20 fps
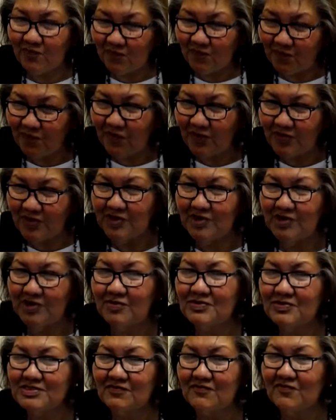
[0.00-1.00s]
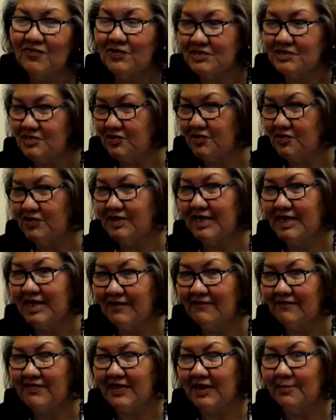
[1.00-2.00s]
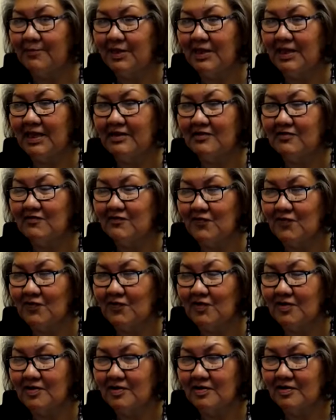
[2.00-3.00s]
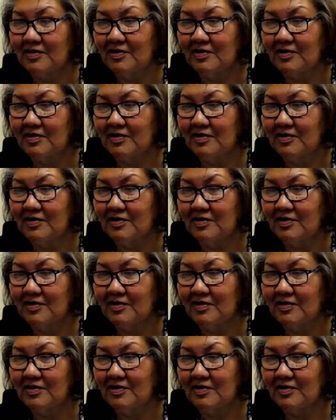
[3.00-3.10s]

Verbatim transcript: for the use of what you're going to have that plant for